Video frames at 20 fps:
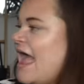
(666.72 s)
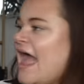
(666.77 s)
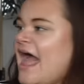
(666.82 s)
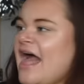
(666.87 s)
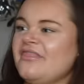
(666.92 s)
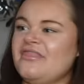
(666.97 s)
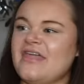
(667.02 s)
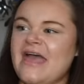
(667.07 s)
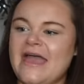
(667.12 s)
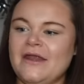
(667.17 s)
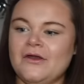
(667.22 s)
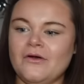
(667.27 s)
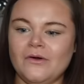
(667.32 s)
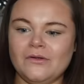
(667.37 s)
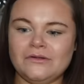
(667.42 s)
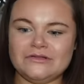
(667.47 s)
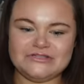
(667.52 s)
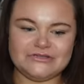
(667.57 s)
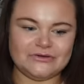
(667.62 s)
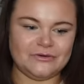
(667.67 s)
I then
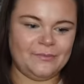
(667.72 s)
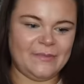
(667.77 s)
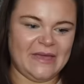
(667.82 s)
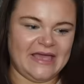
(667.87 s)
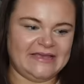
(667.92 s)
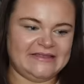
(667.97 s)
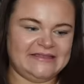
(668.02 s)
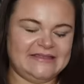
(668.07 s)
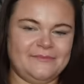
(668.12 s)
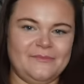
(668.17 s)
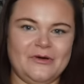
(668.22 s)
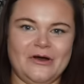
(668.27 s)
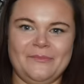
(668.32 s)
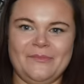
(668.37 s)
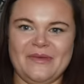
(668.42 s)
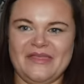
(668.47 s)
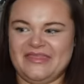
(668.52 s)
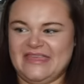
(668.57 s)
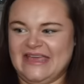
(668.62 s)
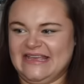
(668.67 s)
also picked them up
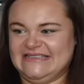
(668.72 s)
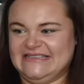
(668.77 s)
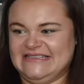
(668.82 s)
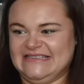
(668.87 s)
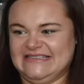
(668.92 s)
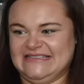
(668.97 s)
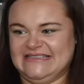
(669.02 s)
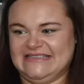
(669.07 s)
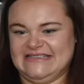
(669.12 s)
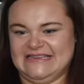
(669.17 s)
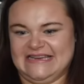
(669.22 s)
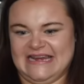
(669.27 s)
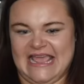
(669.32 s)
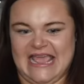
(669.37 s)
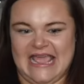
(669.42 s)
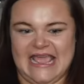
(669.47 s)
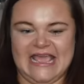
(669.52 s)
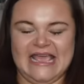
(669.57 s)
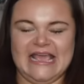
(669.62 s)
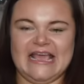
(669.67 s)
this
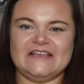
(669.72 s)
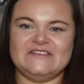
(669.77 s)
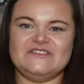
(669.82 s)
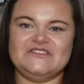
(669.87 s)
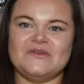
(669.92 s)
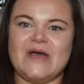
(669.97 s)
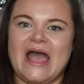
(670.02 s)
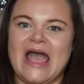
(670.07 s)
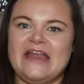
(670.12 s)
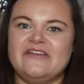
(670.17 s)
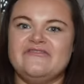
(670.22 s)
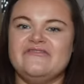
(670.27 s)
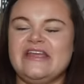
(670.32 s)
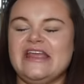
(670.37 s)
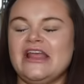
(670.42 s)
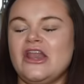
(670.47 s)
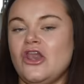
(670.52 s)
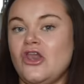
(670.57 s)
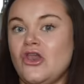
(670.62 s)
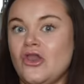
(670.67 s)
snake. So
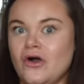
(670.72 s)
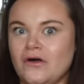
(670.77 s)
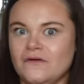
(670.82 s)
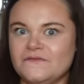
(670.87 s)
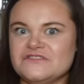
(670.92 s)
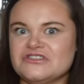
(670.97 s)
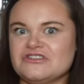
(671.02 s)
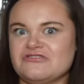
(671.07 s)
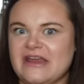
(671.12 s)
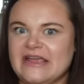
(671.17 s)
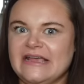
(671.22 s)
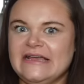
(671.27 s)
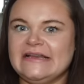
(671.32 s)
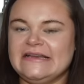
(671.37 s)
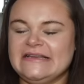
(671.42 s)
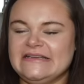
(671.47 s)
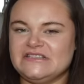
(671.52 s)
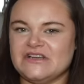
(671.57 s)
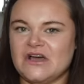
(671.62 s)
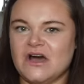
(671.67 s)
Henry loves
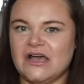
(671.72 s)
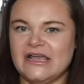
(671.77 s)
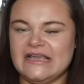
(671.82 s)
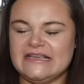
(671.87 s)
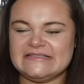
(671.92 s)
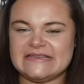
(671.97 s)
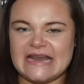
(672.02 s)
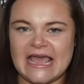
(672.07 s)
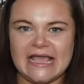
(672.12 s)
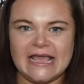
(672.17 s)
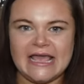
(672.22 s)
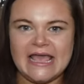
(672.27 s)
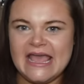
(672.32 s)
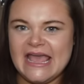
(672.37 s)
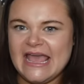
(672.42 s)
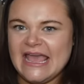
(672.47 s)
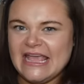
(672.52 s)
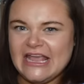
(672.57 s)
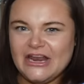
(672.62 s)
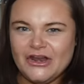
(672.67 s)
crinkly toys. Like,
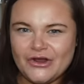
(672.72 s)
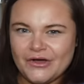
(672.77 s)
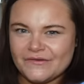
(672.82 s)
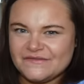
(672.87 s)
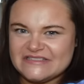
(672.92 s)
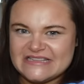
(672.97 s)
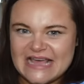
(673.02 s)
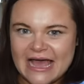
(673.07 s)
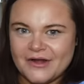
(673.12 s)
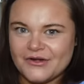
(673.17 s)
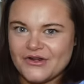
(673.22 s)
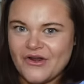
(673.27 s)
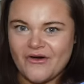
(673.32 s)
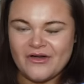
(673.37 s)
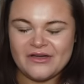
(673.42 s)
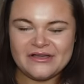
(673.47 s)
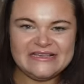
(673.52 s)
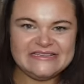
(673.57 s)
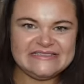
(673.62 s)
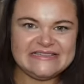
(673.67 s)
he loves that
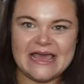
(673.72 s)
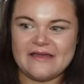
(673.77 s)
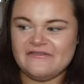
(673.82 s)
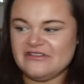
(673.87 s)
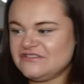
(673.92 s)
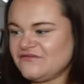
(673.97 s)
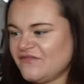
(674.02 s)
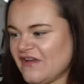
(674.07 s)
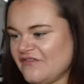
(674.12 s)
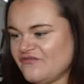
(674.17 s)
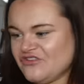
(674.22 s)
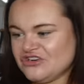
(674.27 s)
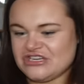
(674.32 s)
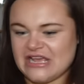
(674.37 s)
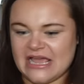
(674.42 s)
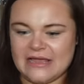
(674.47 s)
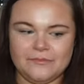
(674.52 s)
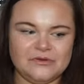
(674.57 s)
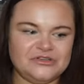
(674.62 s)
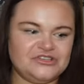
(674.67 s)
noise. They're his favourite
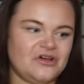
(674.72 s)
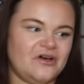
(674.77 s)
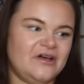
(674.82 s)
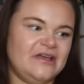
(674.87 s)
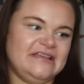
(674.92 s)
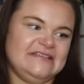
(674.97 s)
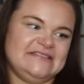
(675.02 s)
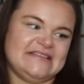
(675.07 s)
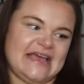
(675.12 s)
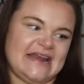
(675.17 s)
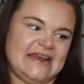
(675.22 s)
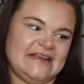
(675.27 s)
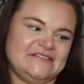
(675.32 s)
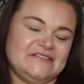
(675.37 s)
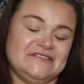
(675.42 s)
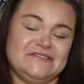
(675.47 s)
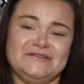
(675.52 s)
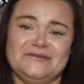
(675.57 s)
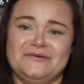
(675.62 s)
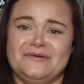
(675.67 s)
type of toys. And I
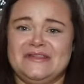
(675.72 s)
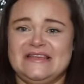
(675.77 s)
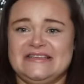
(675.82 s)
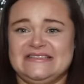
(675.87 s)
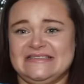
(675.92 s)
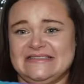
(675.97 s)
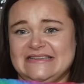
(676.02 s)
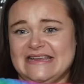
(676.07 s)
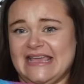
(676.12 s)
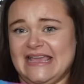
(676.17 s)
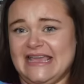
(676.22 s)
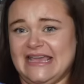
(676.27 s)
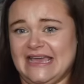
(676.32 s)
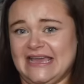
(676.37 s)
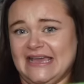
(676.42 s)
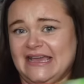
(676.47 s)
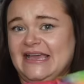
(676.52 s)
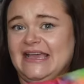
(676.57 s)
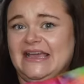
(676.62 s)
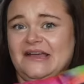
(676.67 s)
just thought this
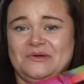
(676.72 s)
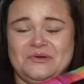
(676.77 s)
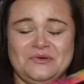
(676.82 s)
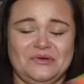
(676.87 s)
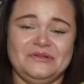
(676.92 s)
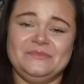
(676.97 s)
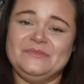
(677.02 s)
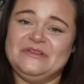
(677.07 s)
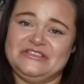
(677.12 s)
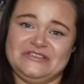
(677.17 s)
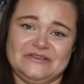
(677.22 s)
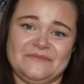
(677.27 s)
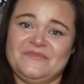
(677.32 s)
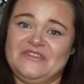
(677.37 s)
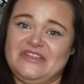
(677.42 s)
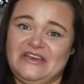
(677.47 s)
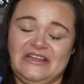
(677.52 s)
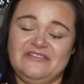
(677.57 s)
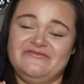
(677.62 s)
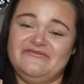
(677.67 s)
snake will be
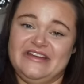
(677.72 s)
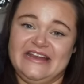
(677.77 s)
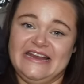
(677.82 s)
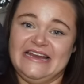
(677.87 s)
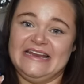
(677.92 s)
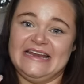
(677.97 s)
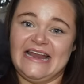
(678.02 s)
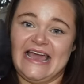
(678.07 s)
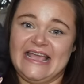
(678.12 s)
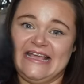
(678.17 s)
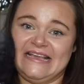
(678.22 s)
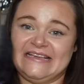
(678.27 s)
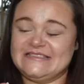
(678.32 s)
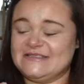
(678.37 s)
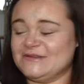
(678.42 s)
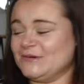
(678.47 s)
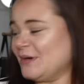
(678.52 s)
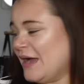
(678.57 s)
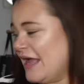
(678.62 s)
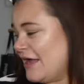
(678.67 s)
something he really likes.
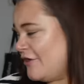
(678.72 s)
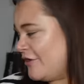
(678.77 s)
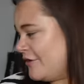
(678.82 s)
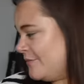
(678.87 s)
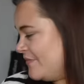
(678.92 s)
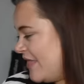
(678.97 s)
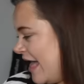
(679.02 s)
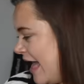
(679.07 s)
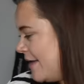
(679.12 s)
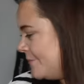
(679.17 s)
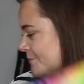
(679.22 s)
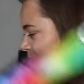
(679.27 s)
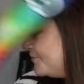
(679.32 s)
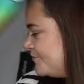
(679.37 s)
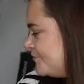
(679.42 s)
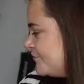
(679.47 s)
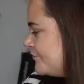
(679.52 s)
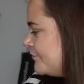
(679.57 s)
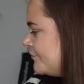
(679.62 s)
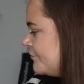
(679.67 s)
So I got a
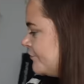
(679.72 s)
mat,